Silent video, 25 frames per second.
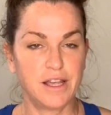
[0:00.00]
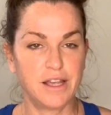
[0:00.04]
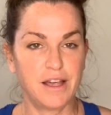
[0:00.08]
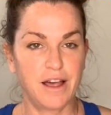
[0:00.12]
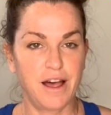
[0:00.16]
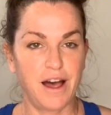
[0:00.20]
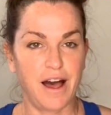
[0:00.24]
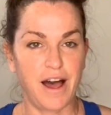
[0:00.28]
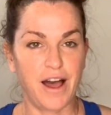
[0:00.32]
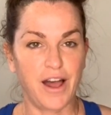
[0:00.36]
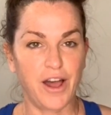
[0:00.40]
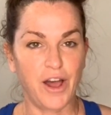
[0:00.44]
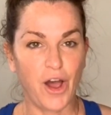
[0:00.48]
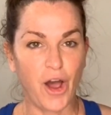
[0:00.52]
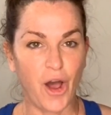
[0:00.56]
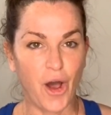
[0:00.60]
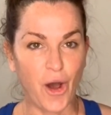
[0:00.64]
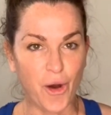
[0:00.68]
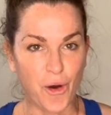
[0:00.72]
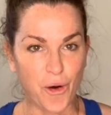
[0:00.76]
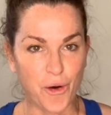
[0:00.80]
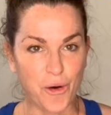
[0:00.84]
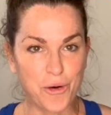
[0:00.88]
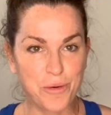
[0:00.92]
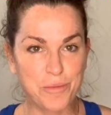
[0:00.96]
I
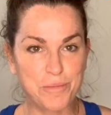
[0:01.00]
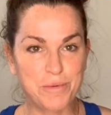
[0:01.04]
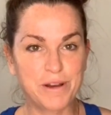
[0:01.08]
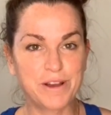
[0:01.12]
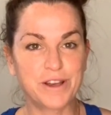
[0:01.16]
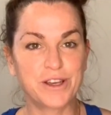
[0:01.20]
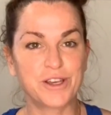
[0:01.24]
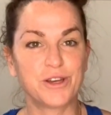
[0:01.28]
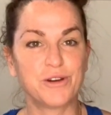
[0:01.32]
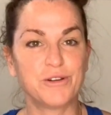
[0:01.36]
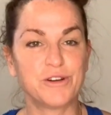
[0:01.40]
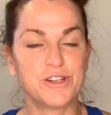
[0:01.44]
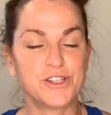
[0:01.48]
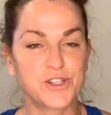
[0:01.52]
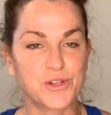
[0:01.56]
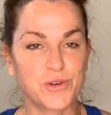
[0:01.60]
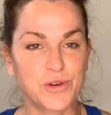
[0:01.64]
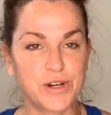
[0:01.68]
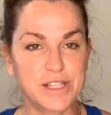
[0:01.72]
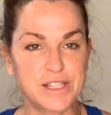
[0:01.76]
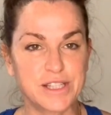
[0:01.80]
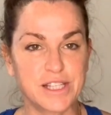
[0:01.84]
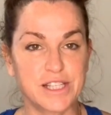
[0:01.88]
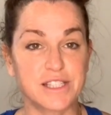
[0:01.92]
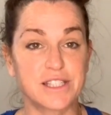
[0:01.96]
hope you enjoyed
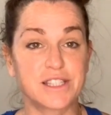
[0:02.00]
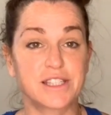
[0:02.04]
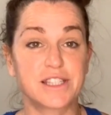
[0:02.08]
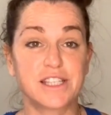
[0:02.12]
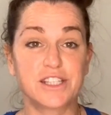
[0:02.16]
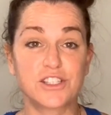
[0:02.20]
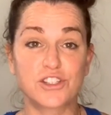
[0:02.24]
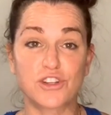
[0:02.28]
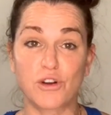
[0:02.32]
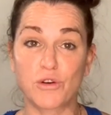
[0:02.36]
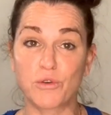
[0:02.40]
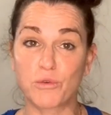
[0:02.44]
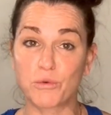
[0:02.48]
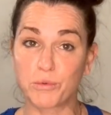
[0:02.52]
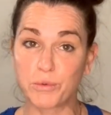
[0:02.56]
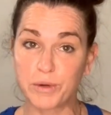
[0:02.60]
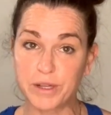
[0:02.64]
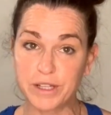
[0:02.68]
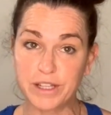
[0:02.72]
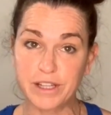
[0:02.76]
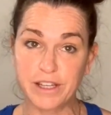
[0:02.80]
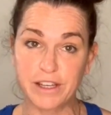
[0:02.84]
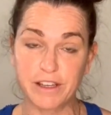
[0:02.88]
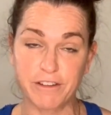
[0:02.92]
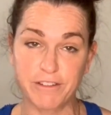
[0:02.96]
this. These are
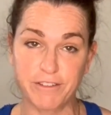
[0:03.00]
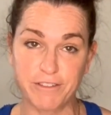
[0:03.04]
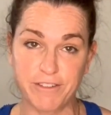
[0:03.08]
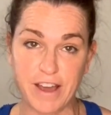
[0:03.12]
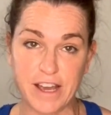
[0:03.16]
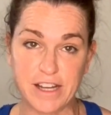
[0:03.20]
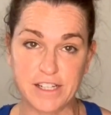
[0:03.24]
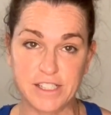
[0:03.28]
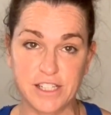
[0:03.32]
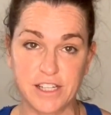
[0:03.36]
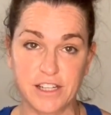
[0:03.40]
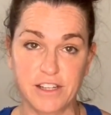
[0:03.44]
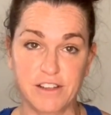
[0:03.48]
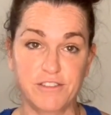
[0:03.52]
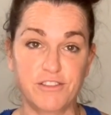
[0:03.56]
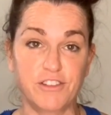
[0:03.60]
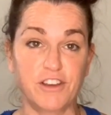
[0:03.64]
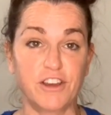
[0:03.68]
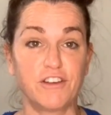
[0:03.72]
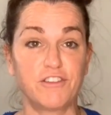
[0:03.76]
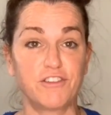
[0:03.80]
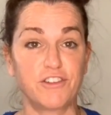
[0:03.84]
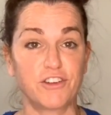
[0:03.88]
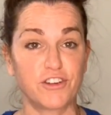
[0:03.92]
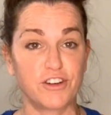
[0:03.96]
really effective
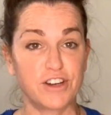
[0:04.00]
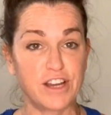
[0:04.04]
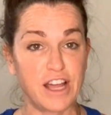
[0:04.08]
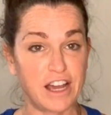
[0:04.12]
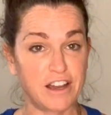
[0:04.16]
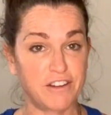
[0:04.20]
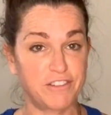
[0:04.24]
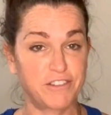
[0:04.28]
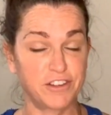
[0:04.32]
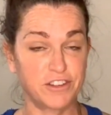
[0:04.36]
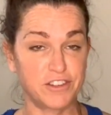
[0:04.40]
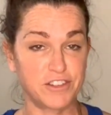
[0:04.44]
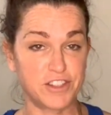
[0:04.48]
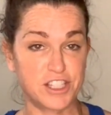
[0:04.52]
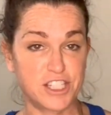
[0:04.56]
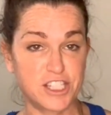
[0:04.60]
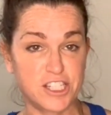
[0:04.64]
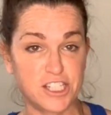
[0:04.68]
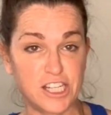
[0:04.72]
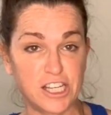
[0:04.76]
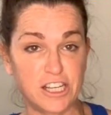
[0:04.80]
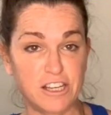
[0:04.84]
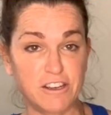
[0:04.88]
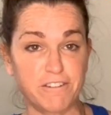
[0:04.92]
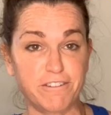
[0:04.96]
if your neck feels
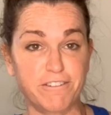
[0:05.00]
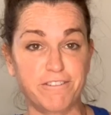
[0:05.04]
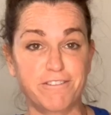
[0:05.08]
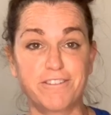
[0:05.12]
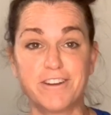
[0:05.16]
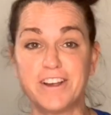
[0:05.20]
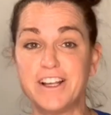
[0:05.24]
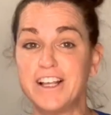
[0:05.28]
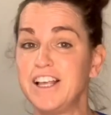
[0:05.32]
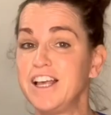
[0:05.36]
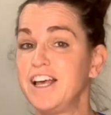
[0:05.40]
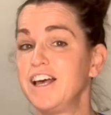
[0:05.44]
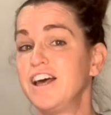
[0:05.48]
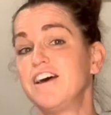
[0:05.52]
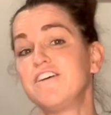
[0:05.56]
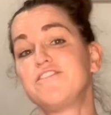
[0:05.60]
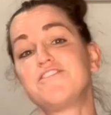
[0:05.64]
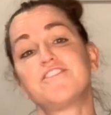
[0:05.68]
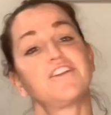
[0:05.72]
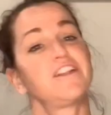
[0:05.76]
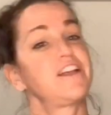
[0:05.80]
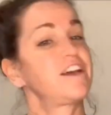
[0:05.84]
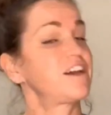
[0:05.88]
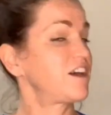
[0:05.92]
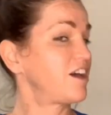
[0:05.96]
stiff, if you're
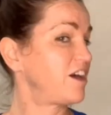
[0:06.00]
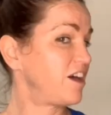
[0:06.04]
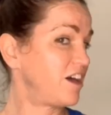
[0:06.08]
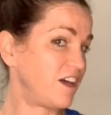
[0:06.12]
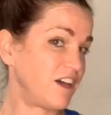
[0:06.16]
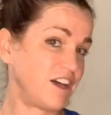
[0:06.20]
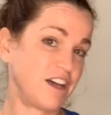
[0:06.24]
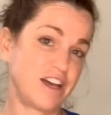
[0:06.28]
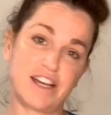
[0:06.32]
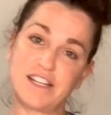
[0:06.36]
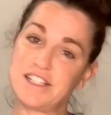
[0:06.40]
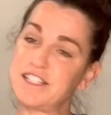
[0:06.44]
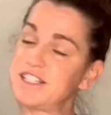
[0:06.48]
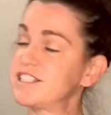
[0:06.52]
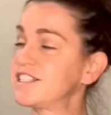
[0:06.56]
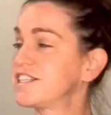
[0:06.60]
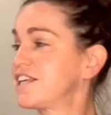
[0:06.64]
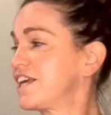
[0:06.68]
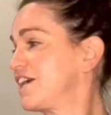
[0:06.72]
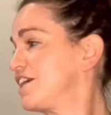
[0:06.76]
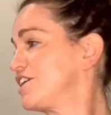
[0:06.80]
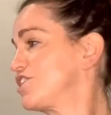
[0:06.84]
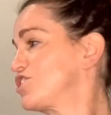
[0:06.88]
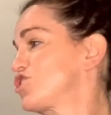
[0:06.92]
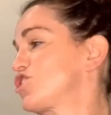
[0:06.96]
like, I just
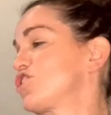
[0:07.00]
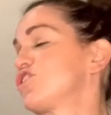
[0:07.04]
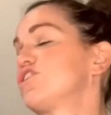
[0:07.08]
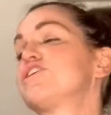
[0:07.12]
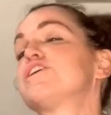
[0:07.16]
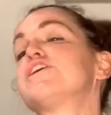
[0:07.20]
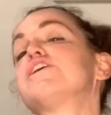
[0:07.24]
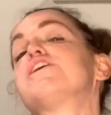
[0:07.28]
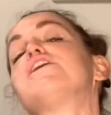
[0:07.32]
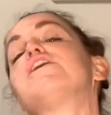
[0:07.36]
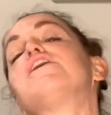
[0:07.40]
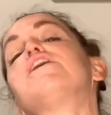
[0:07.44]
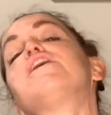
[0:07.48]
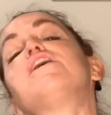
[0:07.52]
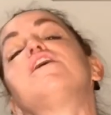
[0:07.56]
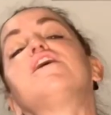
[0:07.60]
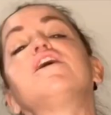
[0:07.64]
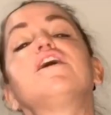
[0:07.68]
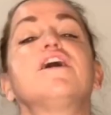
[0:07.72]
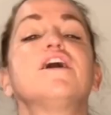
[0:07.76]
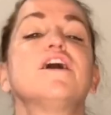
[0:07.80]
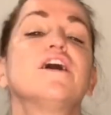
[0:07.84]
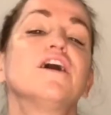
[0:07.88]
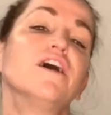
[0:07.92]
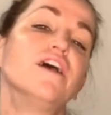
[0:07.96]
can't turn it.
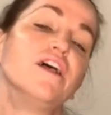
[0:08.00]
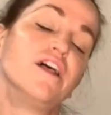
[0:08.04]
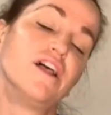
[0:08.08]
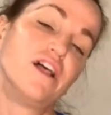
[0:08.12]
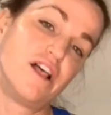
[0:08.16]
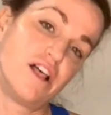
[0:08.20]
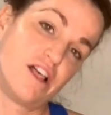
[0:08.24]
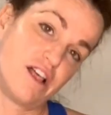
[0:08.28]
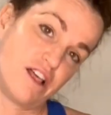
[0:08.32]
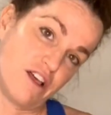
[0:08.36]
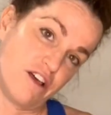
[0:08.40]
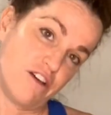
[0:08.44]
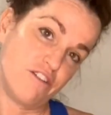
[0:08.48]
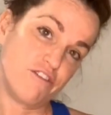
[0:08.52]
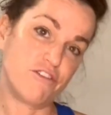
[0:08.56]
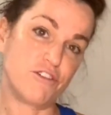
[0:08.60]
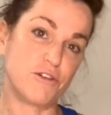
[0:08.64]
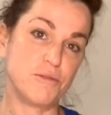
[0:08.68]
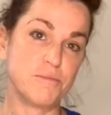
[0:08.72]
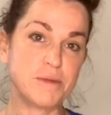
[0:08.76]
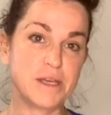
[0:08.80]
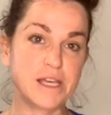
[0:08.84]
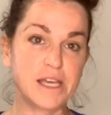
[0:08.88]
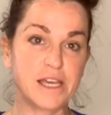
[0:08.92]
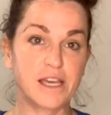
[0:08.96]
For
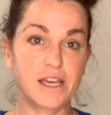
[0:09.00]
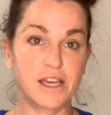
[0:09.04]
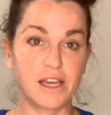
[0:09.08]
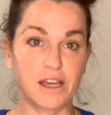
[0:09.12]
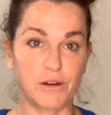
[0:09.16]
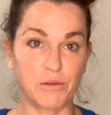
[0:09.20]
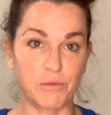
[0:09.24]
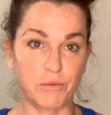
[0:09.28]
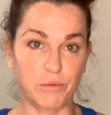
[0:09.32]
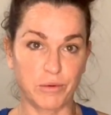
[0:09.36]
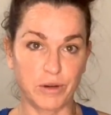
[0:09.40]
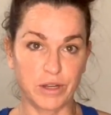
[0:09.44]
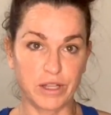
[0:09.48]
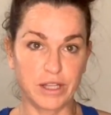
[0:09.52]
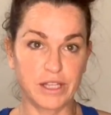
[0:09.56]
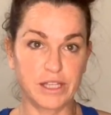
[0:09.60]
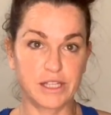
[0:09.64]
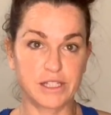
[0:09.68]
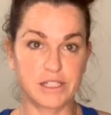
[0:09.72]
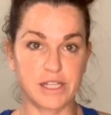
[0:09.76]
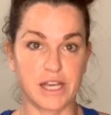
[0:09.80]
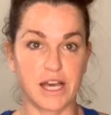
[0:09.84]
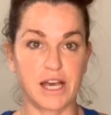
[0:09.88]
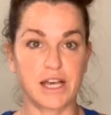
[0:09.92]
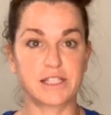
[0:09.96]
me, it really
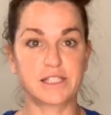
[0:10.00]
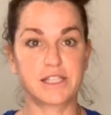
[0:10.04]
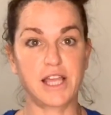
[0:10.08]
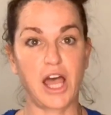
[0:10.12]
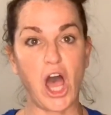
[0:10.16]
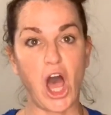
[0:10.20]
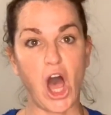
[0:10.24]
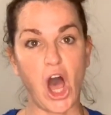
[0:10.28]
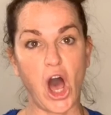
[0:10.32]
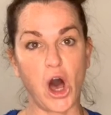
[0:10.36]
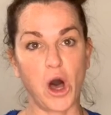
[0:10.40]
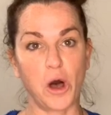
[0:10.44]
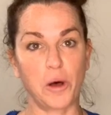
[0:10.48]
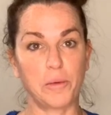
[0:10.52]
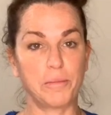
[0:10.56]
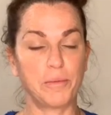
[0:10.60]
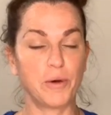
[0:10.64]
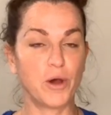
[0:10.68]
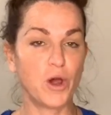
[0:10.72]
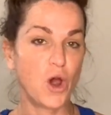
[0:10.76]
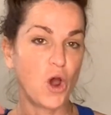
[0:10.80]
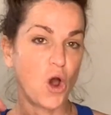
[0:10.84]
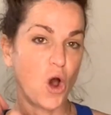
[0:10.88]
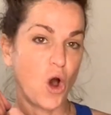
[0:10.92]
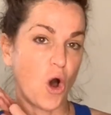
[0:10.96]
does help
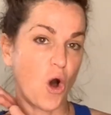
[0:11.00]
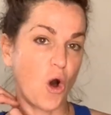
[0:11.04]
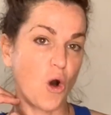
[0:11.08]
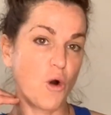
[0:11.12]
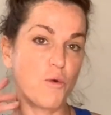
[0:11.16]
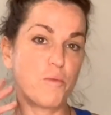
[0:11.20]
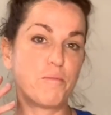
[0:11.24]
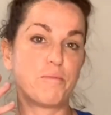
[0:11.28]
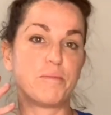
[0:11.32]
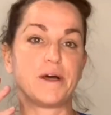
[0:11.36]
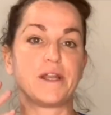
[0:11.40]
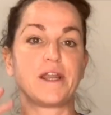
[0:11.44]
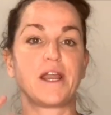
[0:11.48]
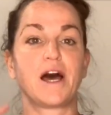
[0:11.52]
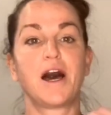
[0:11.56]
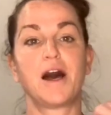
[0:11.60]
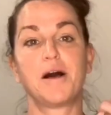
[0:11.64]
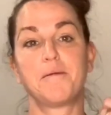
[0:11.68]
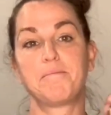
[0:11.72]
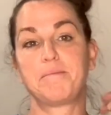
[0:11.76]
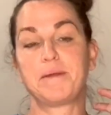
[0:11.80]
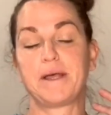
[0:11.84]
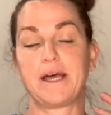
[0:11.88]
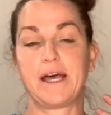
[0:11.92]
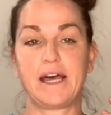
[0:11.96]
open
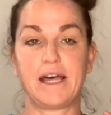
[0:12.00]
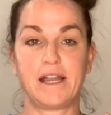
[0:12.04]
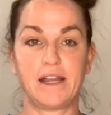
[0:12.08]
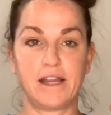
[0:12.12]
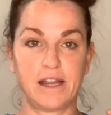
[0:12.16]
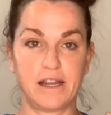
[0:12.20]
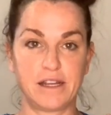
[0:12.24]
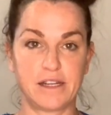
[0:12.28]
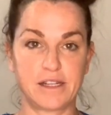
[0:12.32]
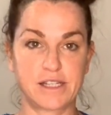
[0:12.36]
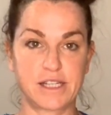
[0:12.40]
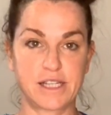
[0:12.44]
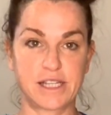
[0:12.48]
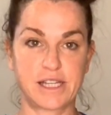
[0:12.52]
up and